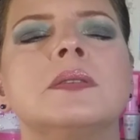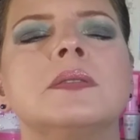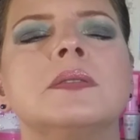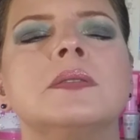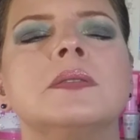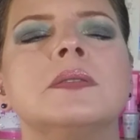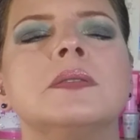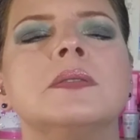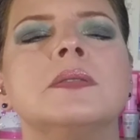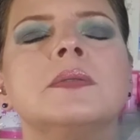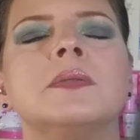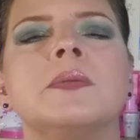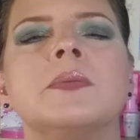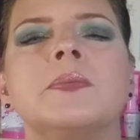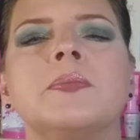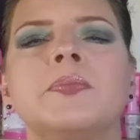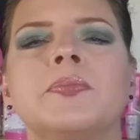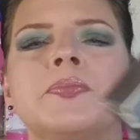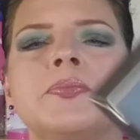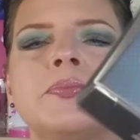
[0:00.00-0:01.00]

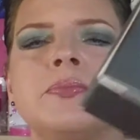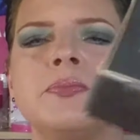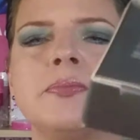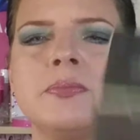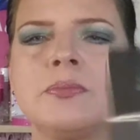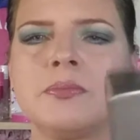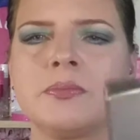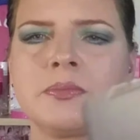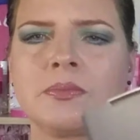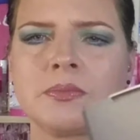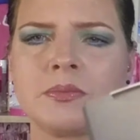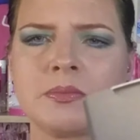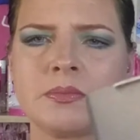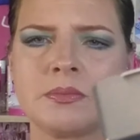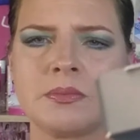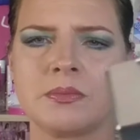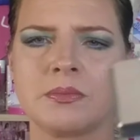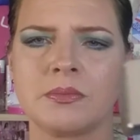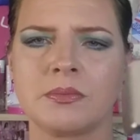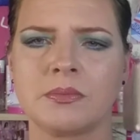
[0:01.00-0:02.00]

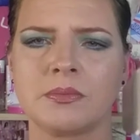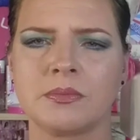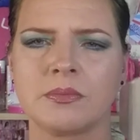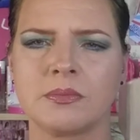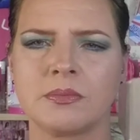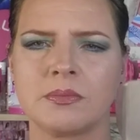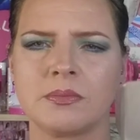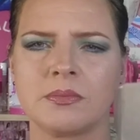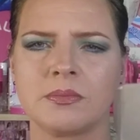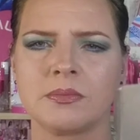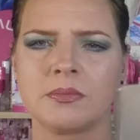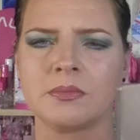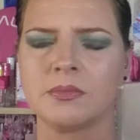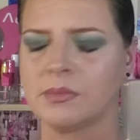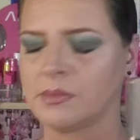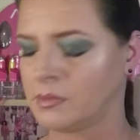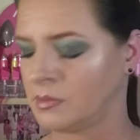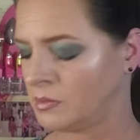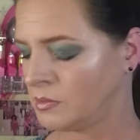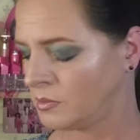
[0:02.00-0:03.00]

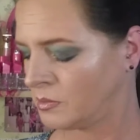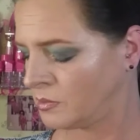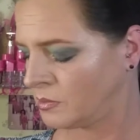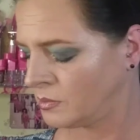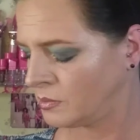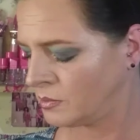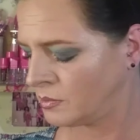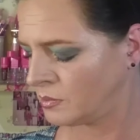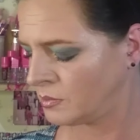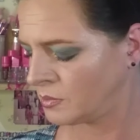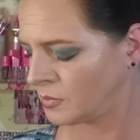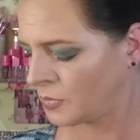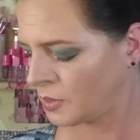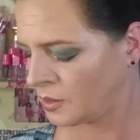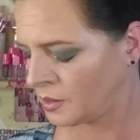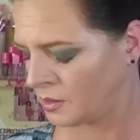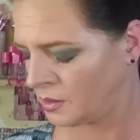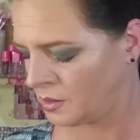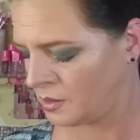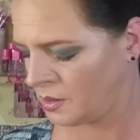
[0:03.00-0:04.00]

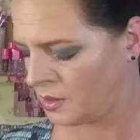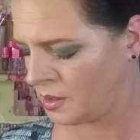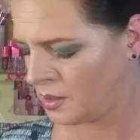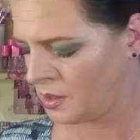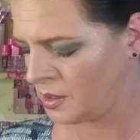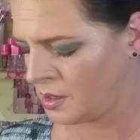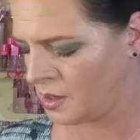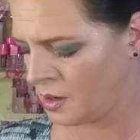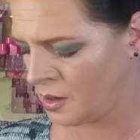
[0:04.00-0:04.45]
(no one is talking)